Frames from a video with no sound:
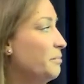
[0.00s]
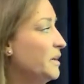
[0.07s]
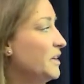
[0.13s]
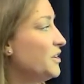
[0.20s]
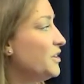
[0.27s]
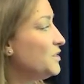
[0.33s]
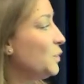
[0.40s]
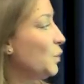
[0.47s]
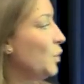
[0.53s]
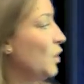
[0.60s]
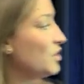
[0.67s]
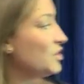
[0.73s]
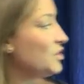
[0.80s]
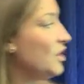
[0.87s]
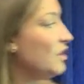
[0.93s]
Because
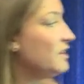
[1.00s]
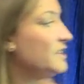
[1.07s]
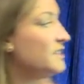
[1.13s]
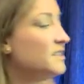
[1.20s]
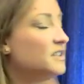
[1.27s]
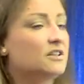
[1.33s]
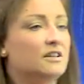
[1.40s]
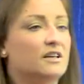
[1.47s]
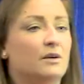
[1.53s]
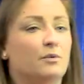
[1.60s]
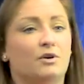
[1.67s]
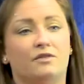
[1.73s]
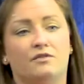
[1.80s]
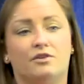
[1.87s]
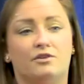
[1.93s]
what's not listed on here,
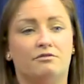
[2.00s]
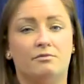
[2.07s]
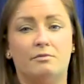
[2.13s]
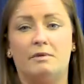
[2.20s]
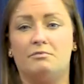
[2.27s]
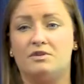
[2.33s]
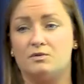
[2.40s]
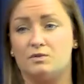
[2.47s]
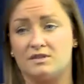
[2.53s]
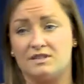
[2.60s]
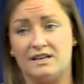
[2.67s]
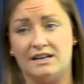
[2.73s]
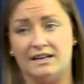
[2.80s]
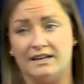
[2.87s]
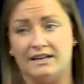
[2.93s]
what you've got to remember is what
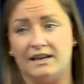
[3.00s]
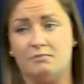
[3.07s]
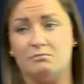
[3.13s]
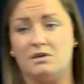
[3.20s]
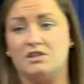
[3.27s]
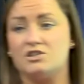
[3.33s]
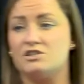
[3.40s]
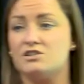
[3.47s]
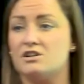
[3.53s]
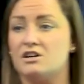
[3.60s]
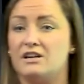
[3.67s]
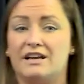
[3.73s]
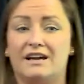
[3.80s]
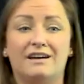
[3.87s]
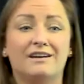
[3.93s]
Sally again mentioned
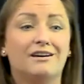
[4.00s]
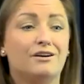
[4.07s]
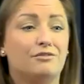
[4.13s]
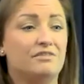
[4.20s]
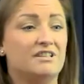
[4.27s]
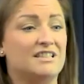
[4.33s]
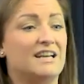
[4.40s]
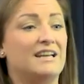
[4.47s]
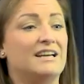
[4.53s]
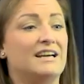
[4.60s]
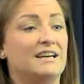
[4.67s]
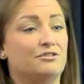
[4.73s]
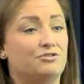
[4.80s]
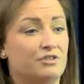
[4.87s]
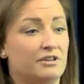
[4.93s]
earlier,
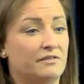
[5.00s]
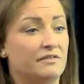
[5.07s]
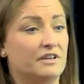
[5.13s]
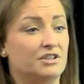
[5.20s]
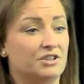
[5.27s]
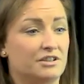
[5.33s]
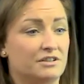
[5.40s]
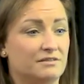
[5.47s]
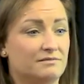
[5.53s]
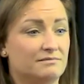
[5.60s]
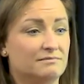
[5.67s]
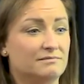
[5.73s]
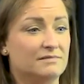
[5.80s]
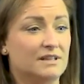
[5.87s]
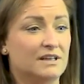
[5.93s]
retaliatory eviction.
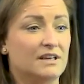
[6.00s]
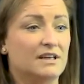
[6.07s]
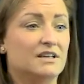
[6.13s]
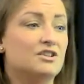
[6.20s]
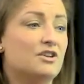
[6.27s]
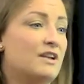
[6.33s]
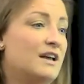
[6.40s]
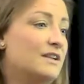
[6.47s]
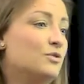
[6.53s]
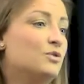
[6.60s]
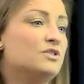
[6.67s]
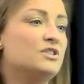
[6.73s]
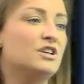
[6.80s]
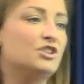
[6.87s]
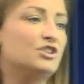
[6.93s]
So
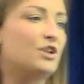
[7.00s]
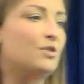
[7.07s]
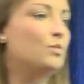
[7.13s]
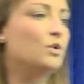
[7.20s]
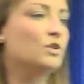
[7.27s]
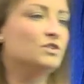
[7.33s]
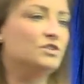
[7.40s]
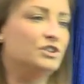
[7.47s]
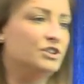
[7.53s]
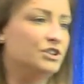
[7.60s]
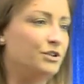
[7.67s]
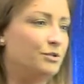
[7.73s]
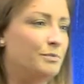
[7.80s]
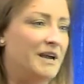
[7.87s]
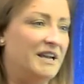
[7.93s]
landlords that don't want to do